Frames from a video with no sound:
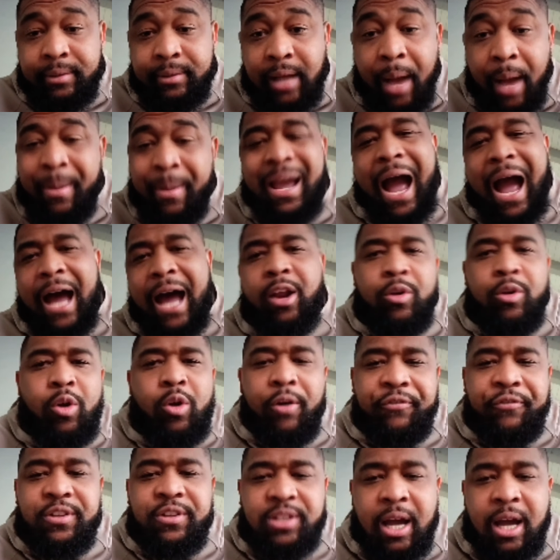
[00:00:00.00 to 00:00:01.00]
I mean, I don't
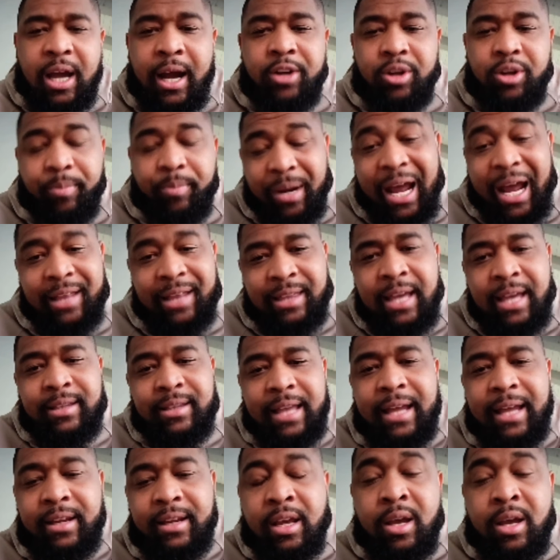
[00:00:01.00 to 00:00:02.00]
know if it's 100, but I think
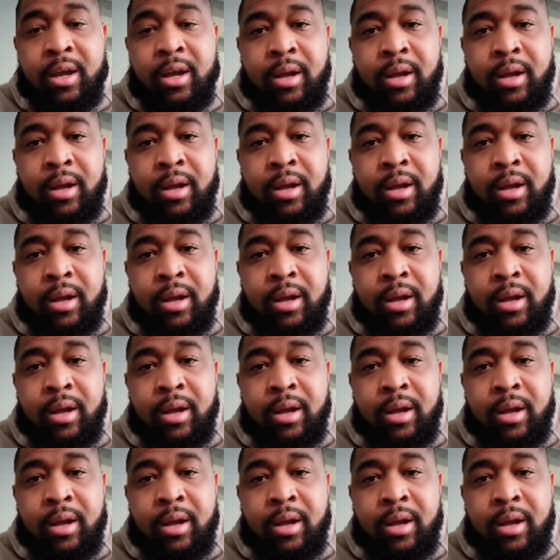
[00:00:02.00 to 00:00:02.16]
that.